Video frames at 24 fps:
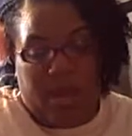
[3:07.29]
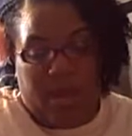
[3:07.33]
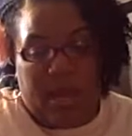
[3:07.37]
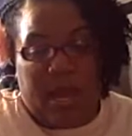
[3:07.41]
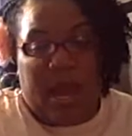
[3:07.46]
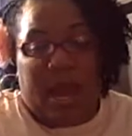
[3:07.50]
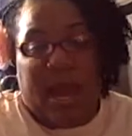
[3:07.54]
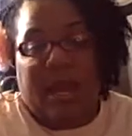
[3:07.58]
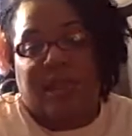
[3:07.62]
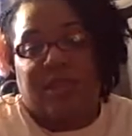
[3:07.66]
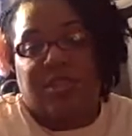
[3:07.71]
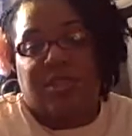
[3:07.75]

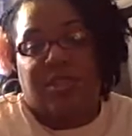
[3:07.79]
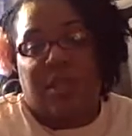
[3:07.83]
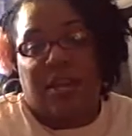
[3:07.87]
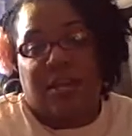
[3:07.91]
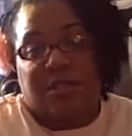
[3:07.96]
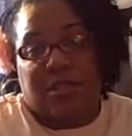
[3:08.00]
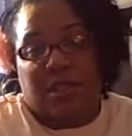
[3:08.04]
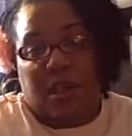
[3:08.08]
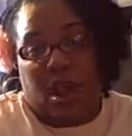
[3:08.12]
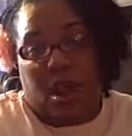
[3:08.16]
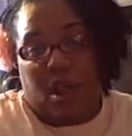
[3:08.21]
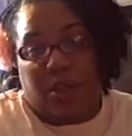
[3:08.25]
Okay. And she
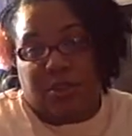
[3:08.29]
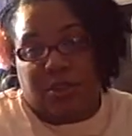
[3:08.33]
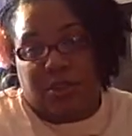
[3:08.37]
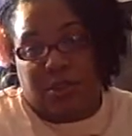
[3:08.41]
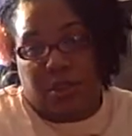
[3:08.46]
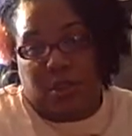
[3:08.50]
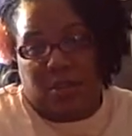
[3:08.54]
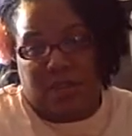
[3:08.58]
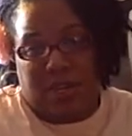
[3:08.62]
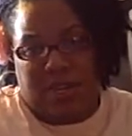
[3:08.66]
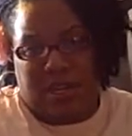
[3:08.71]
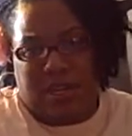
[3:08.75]
has a cowrie
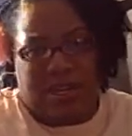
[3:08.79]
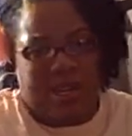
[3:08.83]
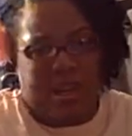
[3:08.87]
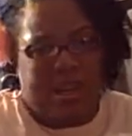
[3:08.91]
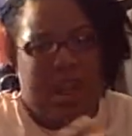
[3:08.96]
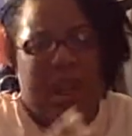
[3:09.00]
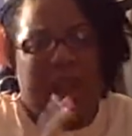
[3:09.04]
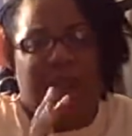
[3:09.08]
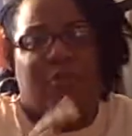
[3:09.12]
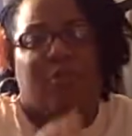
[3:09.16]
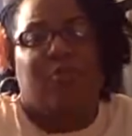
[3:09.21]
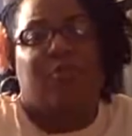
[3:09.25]
shell pendant. And I
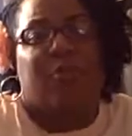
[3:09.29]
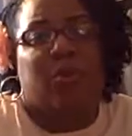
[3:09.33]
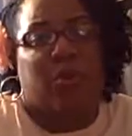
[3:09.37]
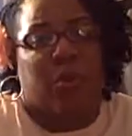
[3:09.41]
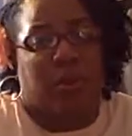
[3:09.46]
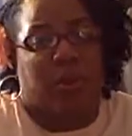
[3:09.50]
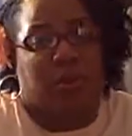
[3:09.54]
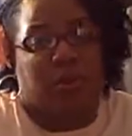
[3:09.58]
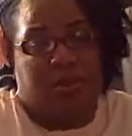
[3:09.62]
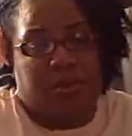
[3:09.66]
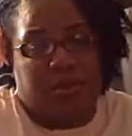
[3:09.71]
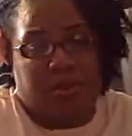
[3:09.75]
have a few
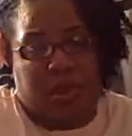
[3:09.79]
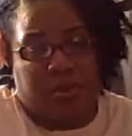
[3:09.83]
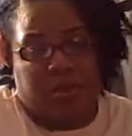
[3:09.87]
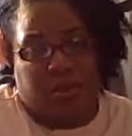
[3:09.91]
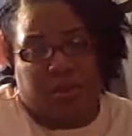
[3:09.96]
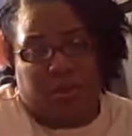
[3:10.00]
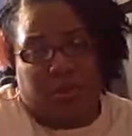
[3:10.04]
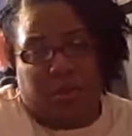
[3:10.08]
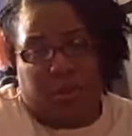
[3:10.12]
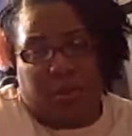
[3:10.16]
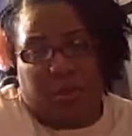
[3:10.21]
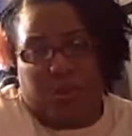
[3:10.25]
other things
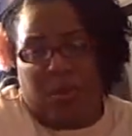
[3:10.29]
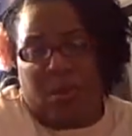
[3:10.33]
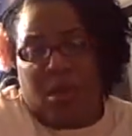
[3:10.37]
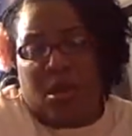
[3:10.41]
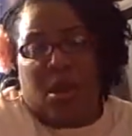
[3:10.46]
from him.